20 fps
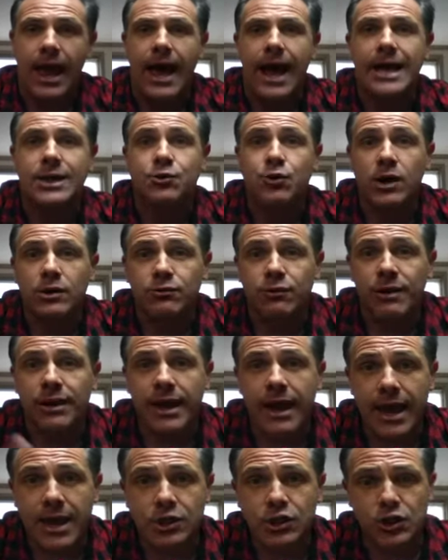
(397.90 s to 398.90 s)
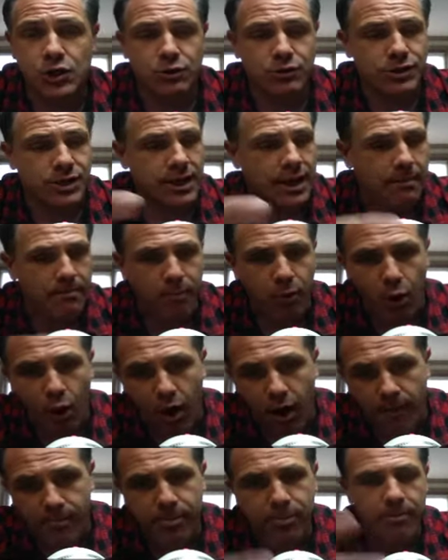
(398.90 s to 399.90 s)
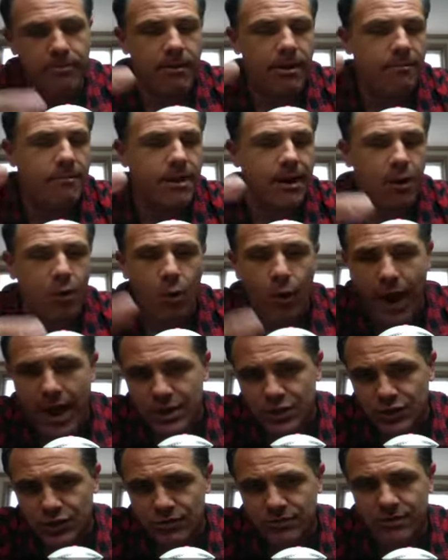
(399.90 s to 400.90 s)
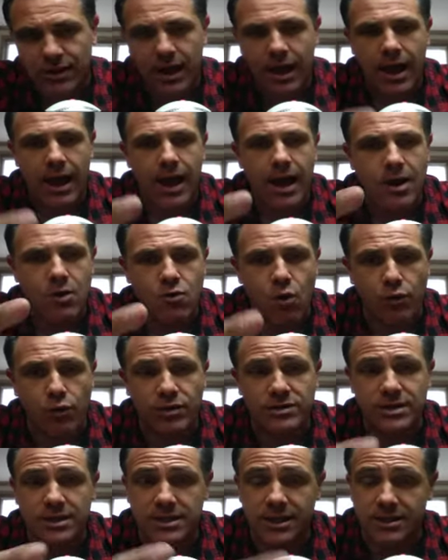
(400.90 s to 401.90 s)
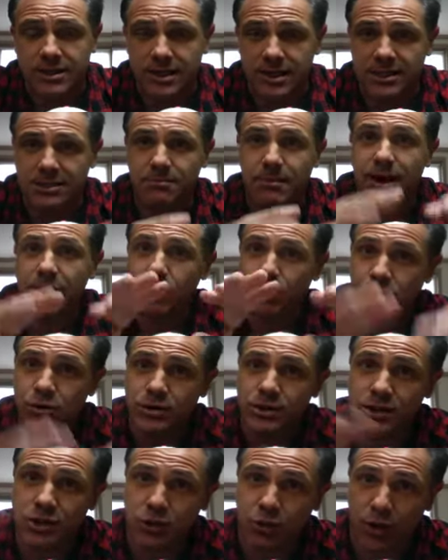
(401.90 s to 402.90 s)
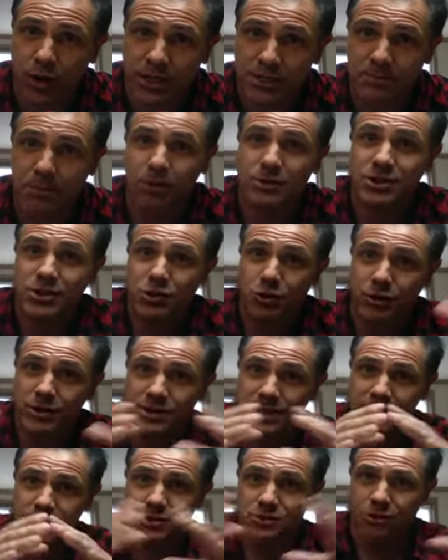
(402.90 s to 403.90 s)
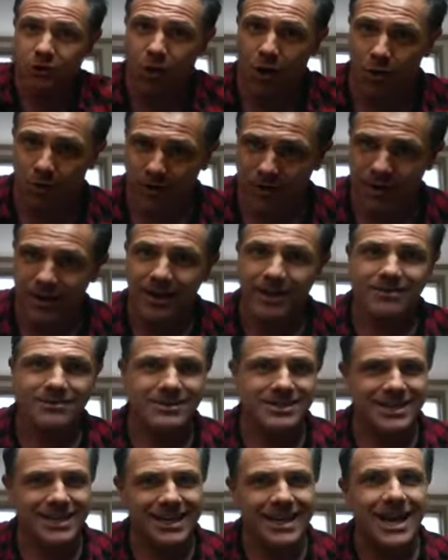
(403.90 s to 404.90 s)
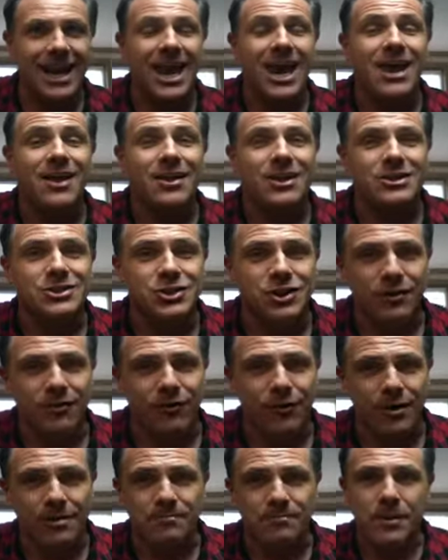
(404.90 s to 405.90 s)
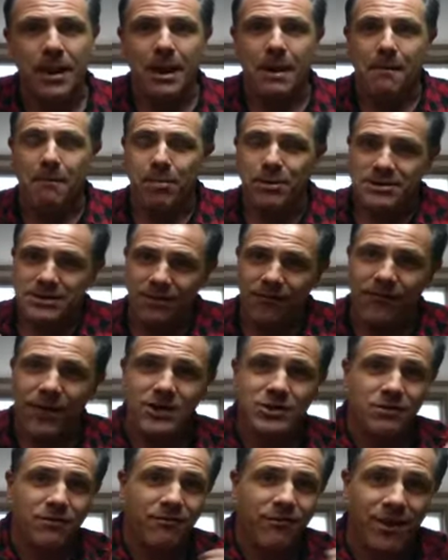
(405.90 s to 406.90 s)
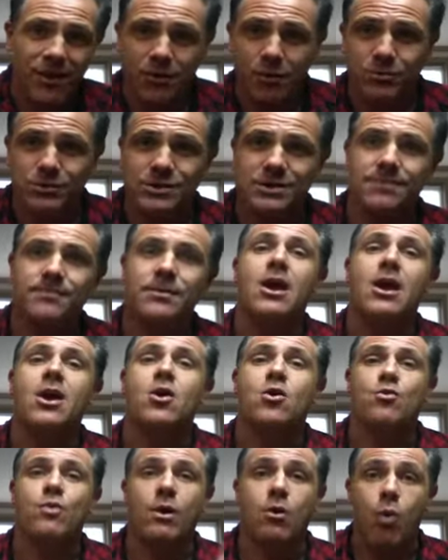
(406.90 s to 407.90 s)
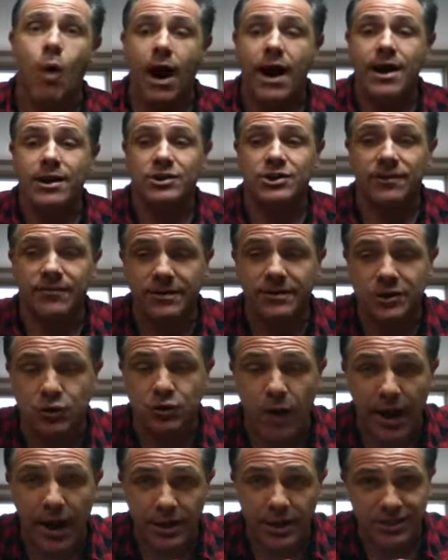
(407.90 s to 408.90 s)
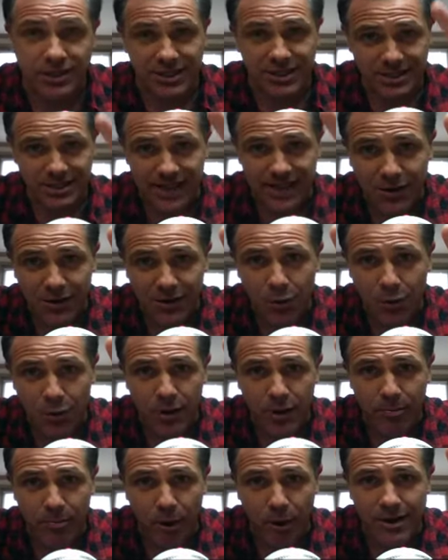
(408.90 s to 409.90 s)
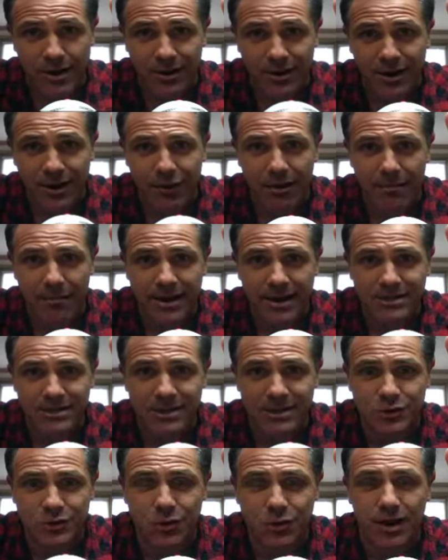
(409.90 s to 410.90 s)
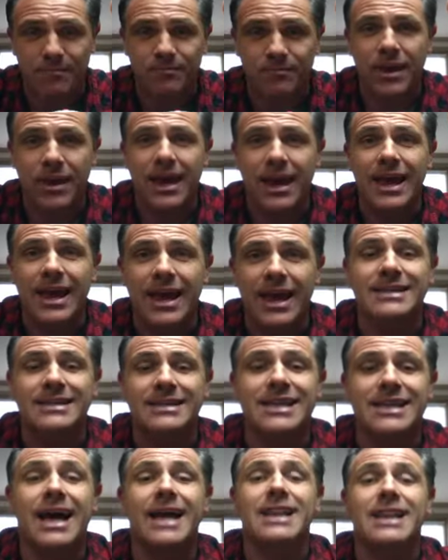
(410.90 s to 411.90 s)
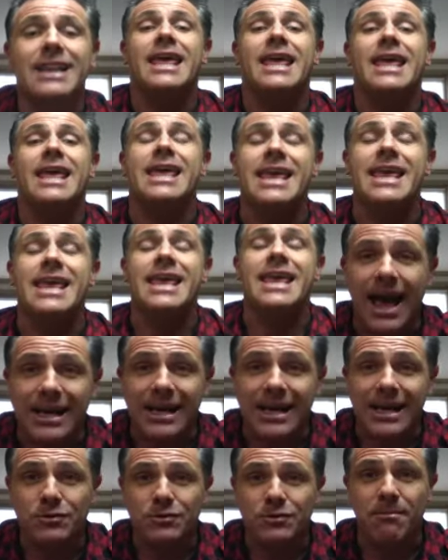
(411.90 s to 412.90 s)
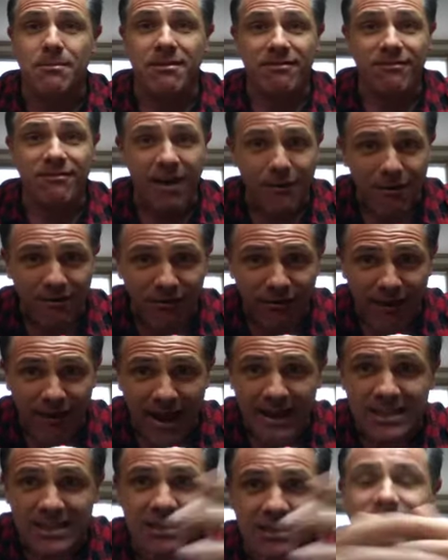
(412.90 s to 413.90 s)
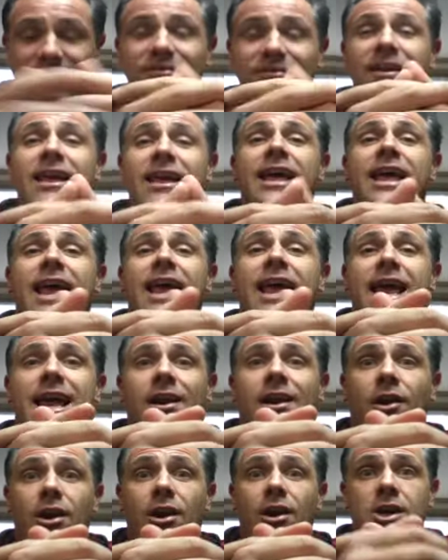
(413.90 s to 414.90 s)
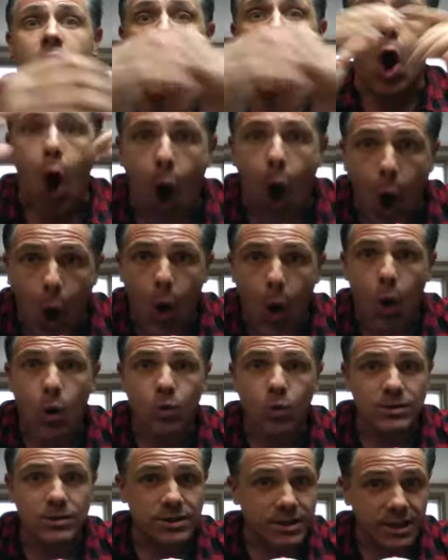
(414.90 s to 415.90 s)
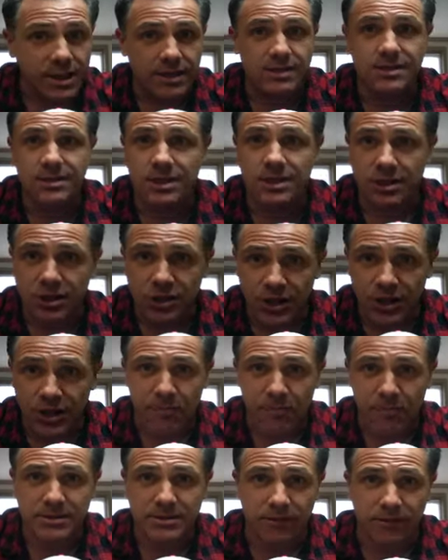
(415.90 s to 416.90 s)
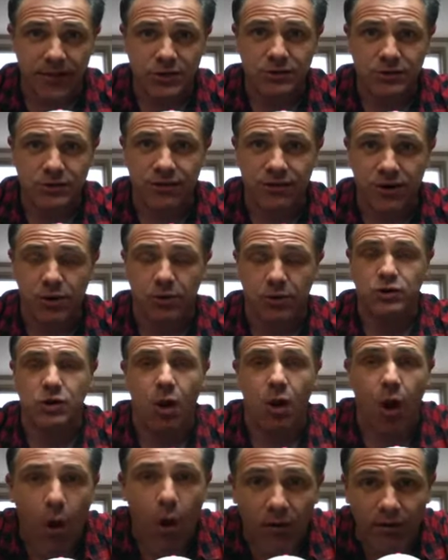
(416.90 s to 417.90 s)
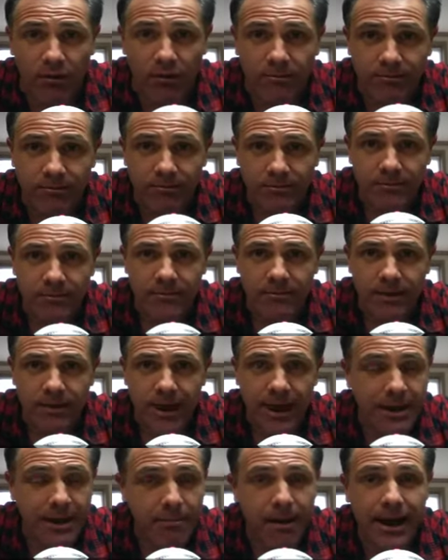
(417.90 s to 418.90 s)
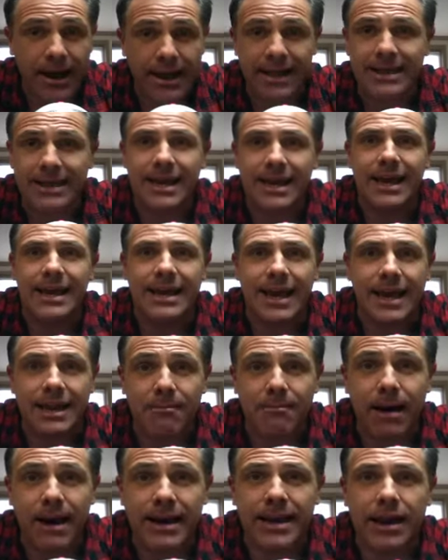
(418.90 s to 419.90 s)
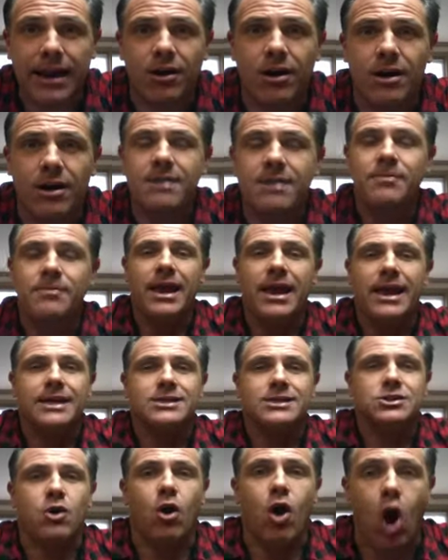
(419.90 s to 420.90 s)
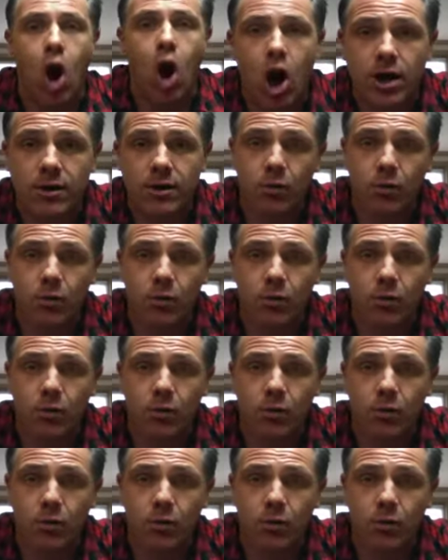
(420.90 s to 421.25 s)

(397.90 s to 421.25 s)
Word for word: I try to engage using a prop, maybe a question, a quote statistics, but I don't use the stories because the stories takes too long. See, different presentation vehicles require different strategies. The second quick point here I make is this one, is that yes, you can be very effective and learn all these different presentation vehicles, all of them. Anybody, anybody can learn. It's not hard.